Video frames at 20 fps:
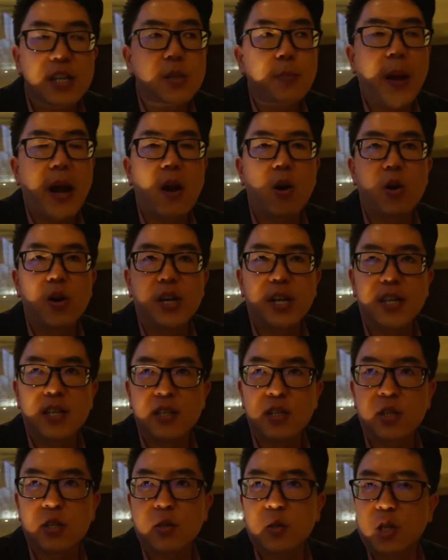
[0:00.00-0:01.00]
his power
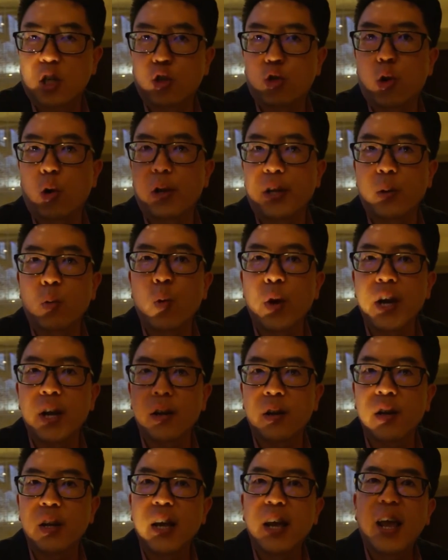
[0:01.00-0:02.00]
is controlling
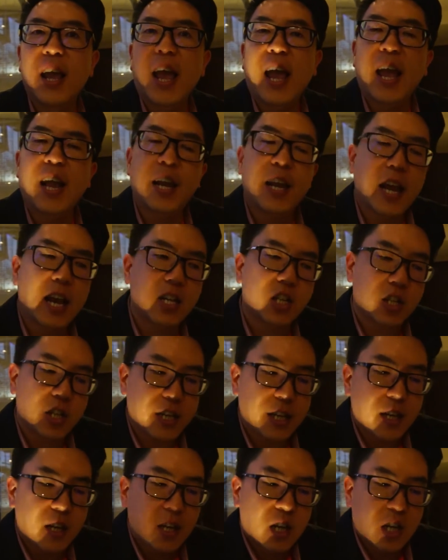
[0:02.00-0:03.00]
wind and he
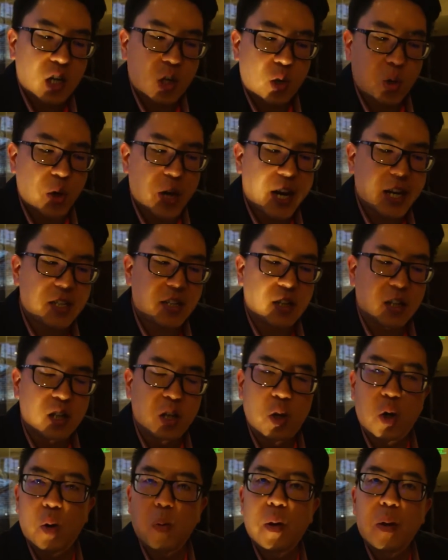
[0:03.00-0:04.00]
actually creates a
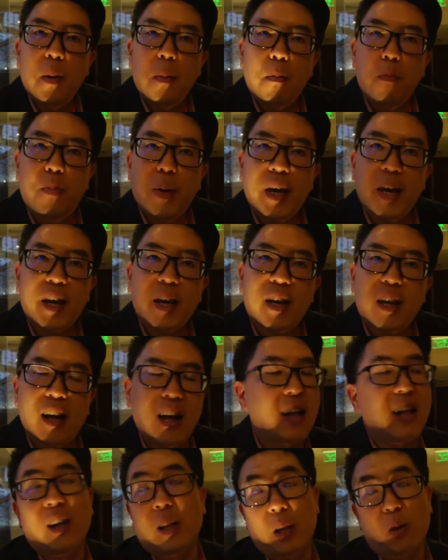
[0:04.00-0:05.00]
little big,
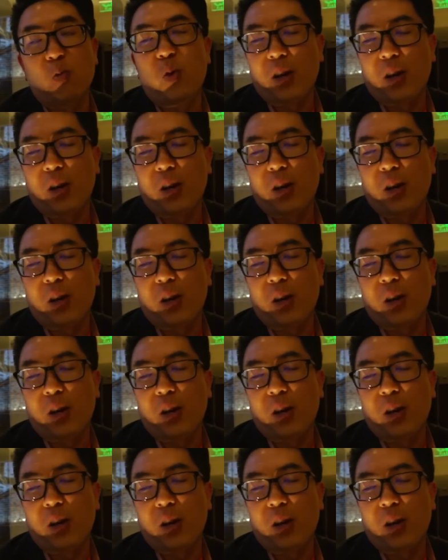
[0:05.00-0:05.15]
uh,